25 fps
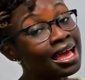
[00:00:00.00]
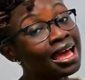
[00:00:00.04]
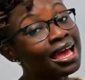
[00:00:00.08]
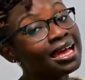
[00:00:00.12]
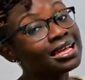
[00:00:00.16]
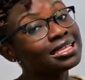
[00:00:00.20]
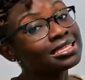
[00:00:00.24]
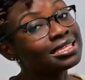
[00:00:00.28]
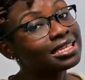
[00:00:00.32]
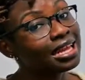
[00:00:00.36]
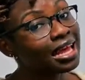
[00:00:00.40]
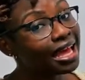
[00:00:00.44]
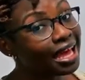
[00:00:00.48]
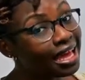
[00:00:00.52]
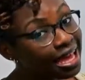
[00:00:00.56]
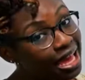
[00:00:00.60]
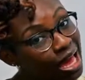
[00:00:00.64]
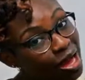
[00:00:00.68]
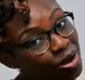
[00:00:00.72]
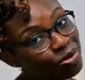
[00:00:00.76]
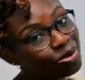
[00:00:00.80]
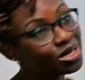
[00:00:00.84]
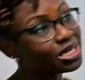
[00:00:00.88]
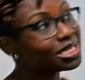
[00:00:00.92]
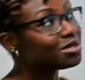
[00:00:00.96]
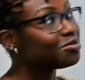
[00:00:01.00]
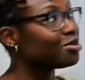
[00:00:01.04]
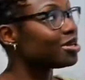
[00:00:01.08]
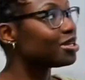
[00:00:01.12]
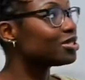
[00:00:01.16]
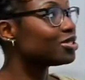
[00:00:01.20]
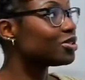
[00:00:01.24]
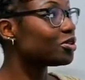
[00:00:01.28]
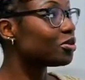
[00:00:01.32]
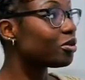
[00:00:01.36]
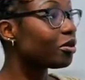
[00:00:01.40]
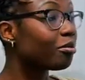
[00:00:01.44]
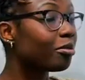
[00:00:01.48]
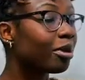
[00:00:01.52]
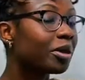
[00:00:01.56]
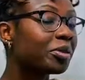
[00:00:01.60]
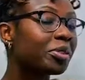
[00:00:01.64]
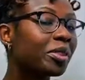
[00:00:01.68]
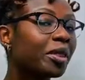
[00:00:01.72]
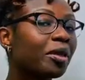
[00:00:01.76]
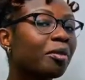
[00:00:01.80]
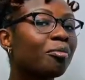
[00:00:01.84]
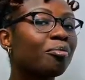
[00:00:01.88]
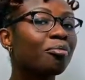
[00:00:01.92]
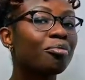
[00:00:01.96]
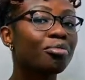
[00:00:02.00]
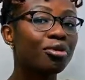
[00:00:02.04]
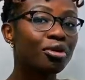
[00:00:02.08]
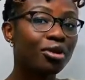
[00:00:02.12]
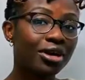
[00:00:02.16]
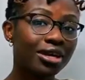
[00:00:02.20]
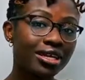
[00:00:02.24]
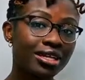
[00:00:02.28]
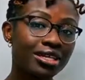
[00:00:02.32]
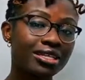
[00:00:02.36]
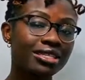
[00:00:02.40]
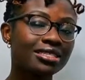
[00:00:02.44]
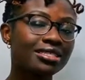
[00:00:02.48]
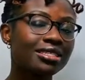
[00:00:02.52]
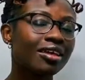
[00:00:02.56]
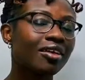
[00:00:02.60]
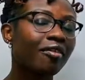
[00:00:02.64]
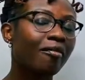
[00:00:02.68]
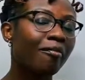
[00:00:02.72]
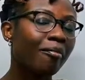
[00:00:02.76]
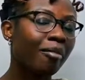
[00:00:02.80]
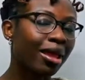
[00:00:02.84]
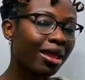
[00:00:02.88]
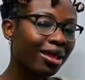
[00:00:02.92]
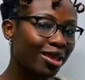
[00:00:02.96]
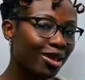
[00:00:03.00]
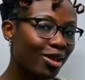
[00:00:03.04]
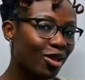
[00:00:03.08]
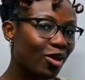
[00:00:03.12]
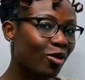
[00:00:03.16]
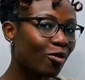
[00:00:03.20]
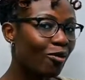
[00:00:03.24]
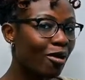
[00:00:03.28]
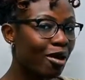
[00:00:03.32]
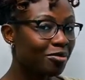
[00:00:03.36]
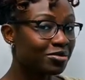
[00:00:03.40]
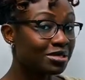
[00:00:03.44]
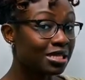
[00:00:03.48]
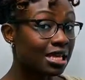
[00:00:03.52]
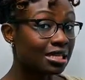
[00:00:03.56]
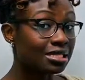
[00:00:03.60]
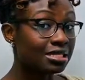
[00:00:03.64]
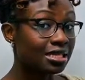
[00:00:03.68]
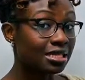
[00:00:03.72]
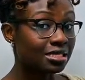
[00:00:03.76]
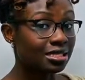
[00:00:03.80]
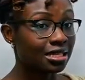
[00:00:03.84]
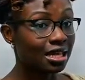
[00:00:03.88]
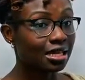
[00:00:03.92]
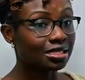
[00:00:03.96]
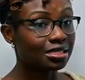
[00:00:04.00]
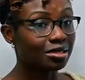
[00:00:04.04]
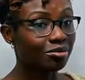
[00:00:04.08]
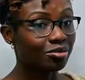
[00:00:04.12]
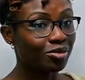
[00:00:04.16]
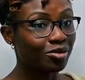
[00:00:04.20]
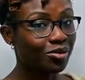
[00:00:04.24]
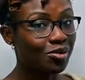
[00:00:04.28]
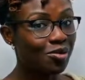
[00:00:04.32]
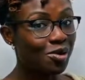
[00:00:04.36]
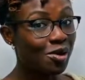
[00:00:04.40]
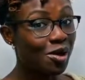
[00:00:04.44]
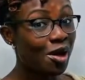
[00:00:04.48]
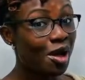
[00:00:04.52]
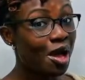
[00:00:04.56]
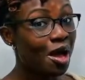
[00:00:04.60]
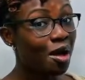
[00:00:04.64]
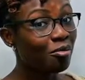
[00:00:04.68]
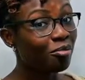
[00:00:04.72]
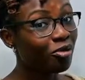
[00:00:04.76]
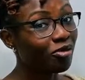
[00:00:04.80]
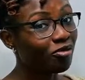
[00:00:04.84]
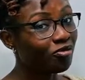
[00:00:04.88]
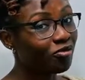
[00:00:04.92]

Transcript: And today I want to speak to you about the importance of making your websites accessible. But